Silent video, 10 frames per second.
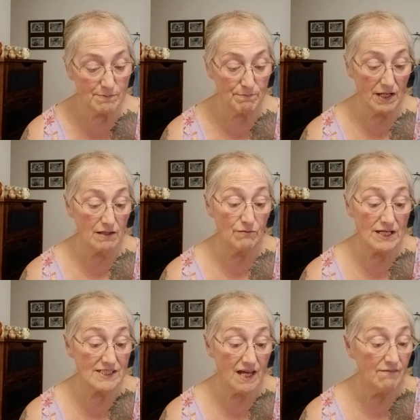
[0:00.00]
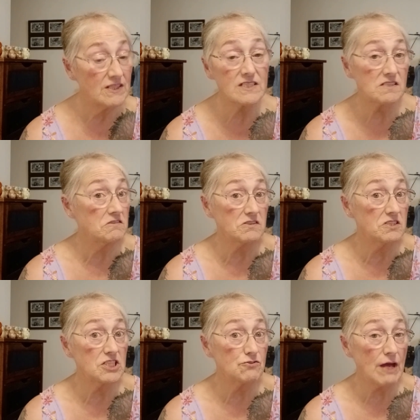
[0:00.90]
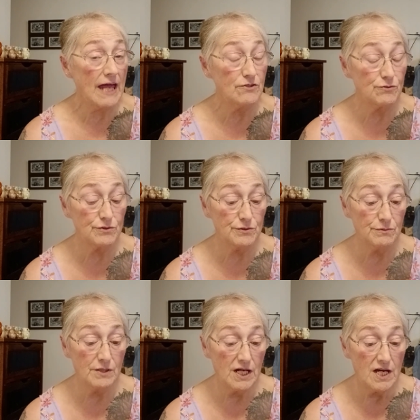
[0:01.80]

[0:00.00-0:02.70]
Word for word: but the rest of it's just tried and true.